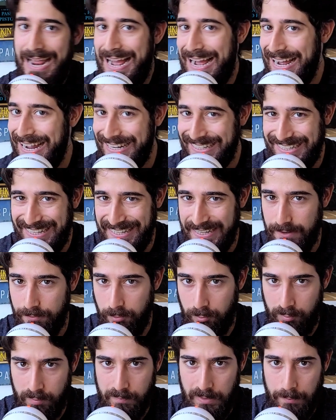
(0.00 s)
I can
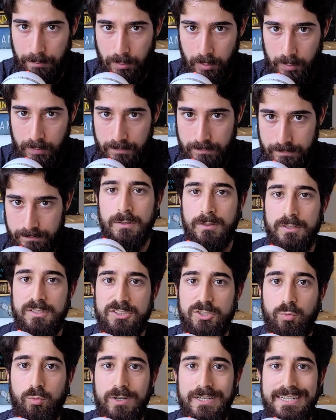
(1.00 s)
never remember.
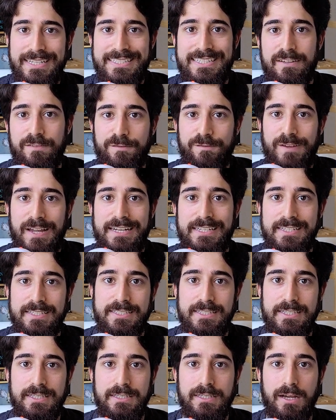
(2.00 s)
So what is the
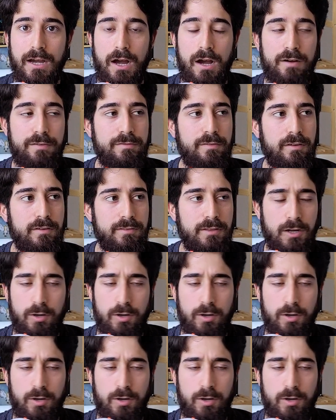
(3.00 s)
fantasy of the